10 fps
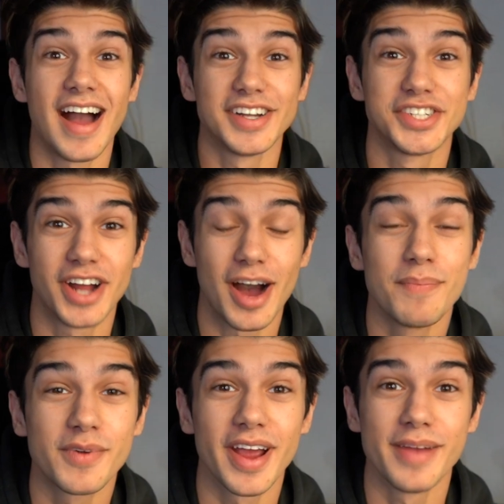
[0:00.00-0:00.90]
I should
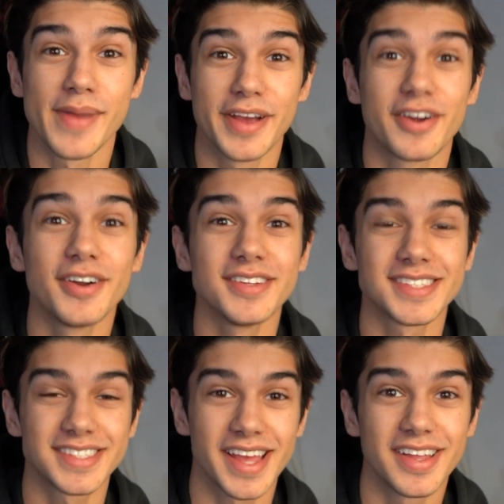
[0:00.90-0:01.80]
upgrade my current
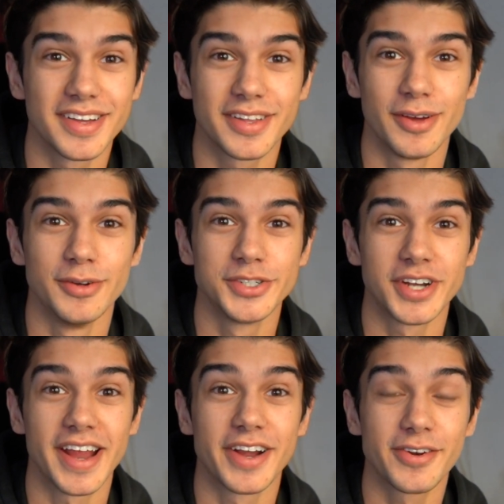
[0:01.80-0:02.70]
snail
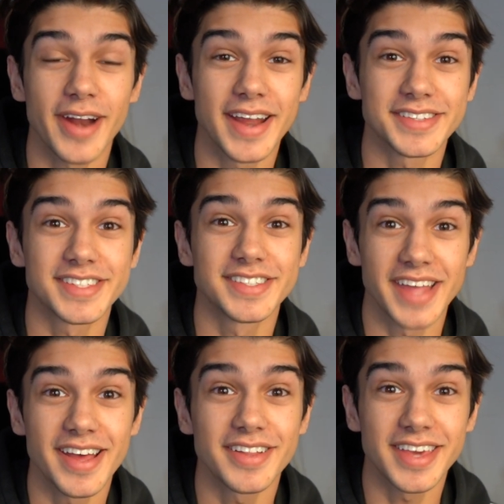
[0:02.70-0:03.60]
enclosure and create
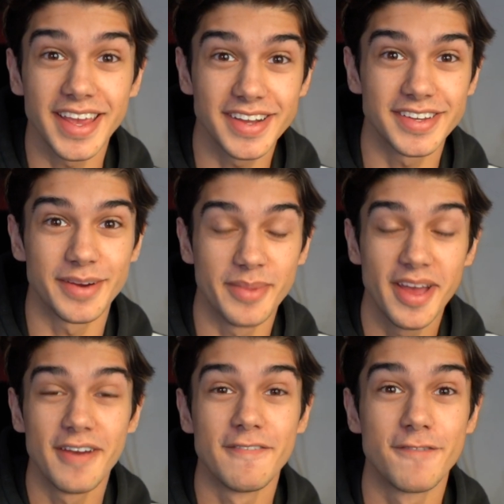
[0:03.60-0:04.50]
Snail Kingdom
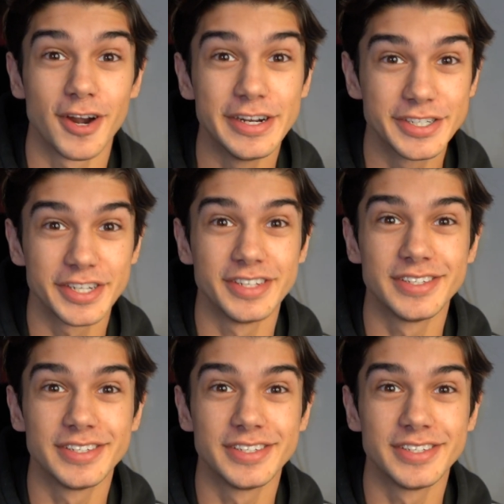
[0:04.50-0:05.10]
version